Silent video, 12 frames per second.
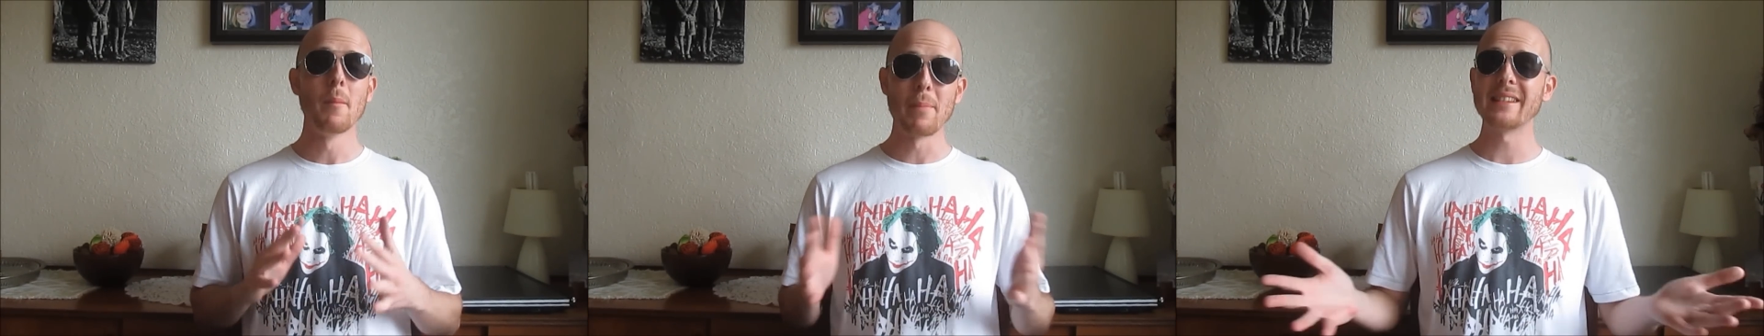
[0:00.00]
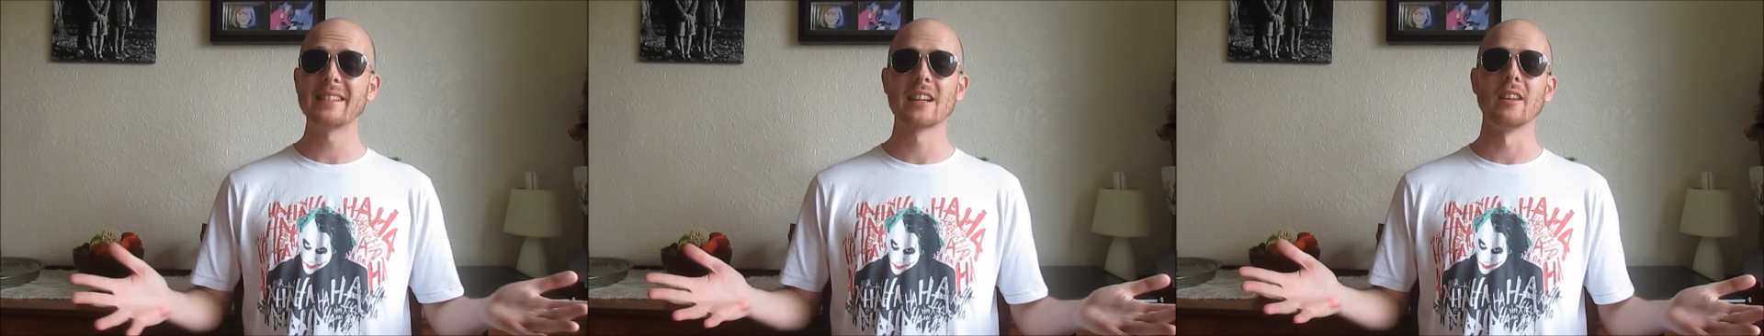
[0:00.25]

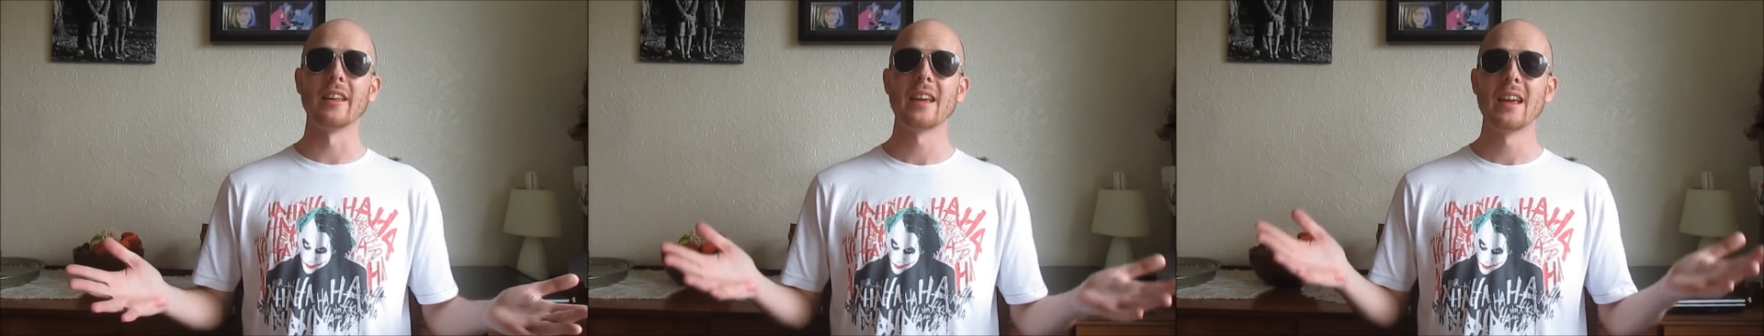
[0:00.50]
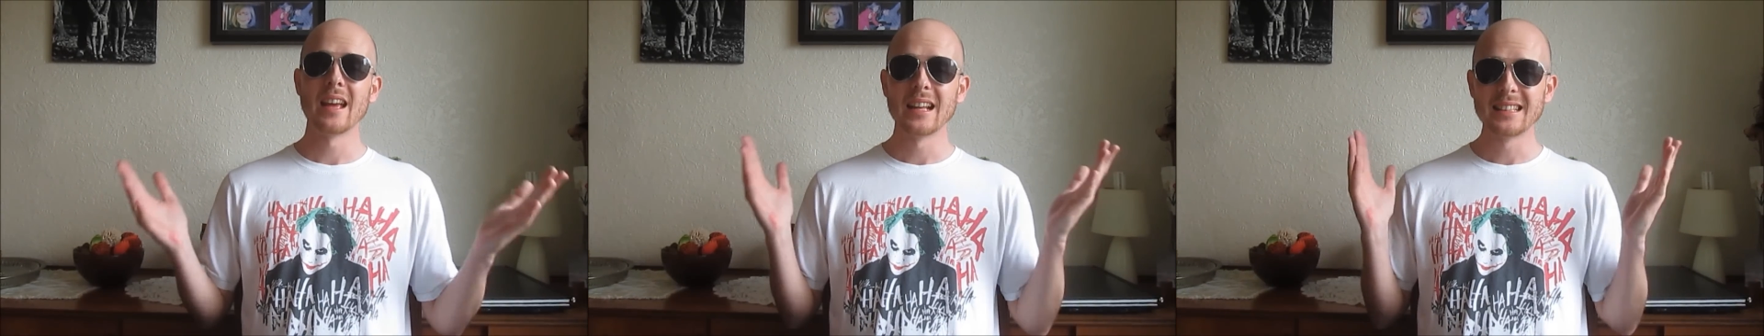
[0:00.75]
Basically,
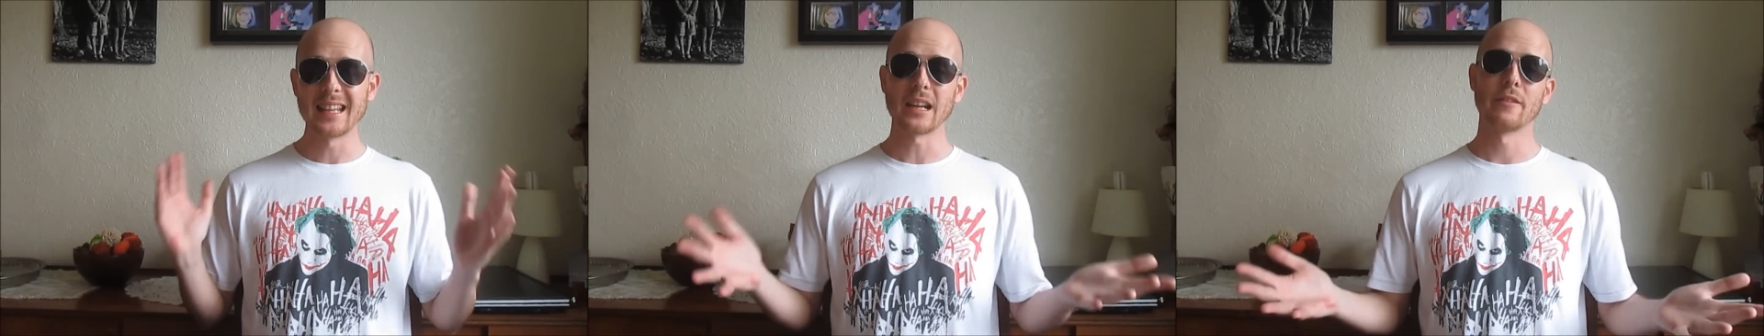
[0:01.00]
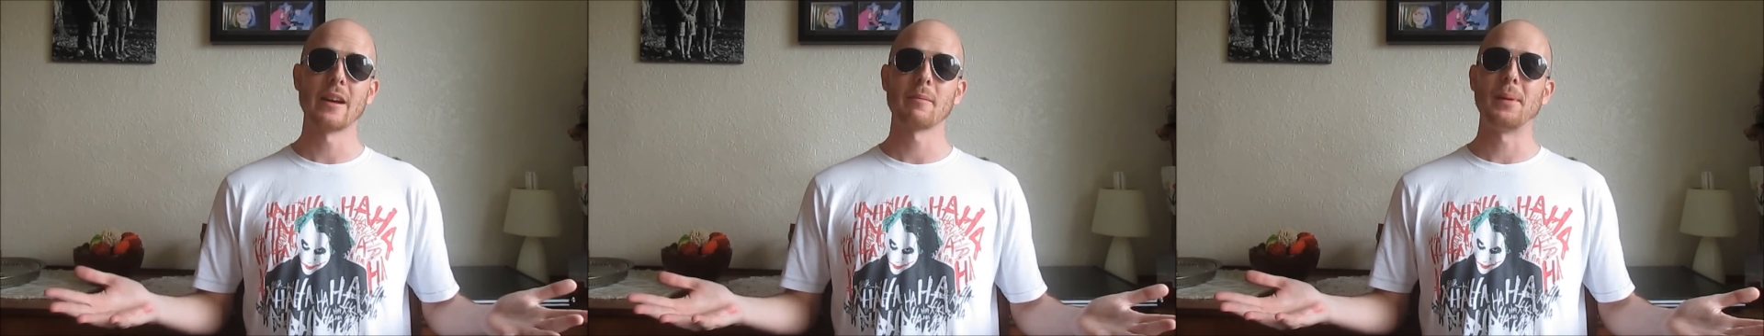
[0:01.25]

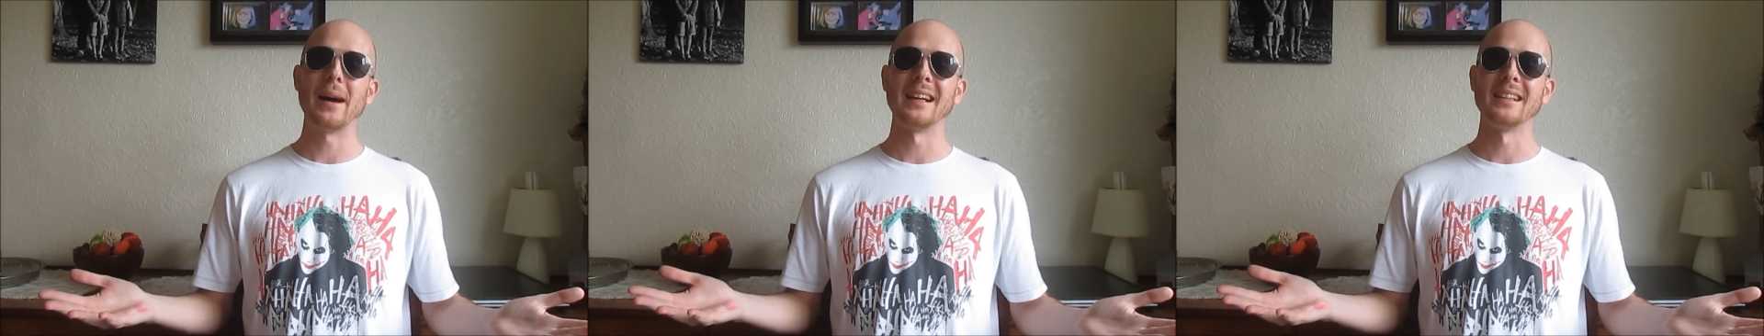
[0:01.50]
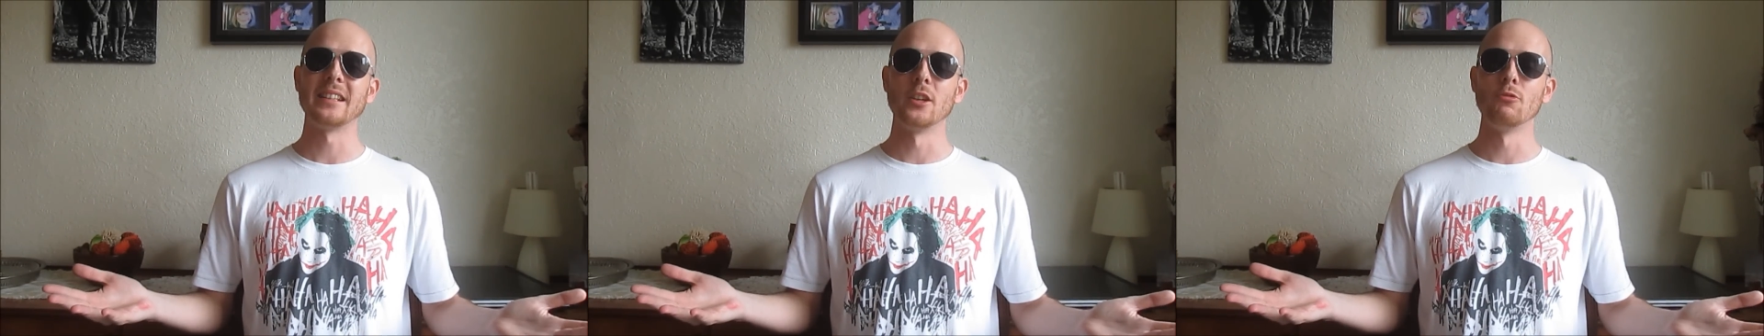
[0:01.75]
Dick Van
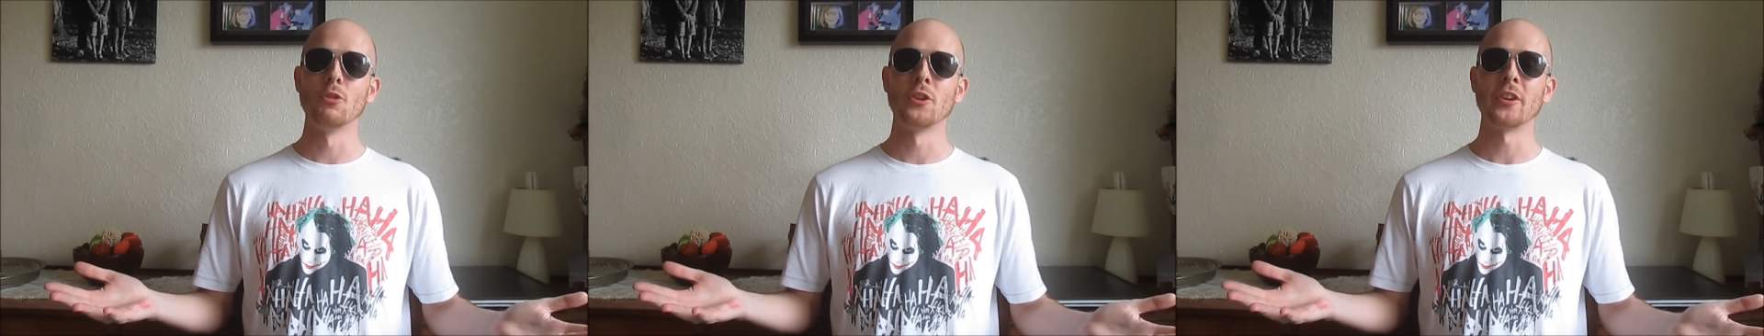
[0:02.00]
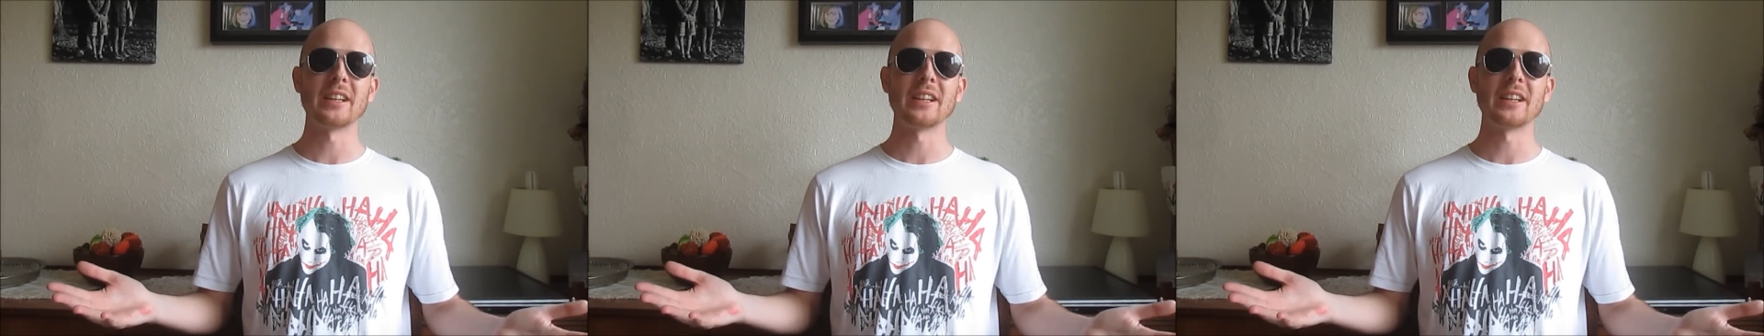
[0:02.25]
Patten did a runner.